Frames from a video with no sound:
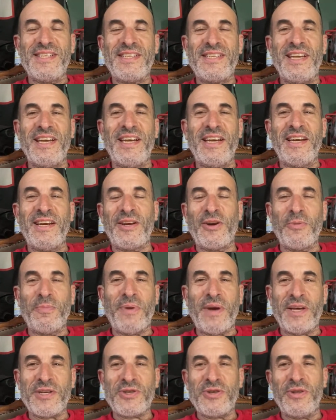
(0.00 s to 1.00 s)
city didn't go
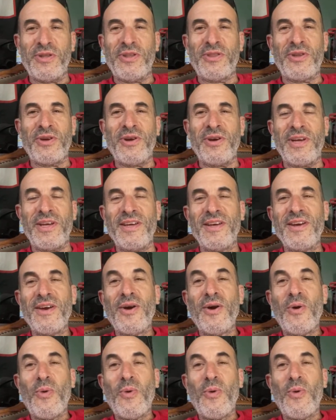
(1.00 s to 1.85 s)
faster than 30?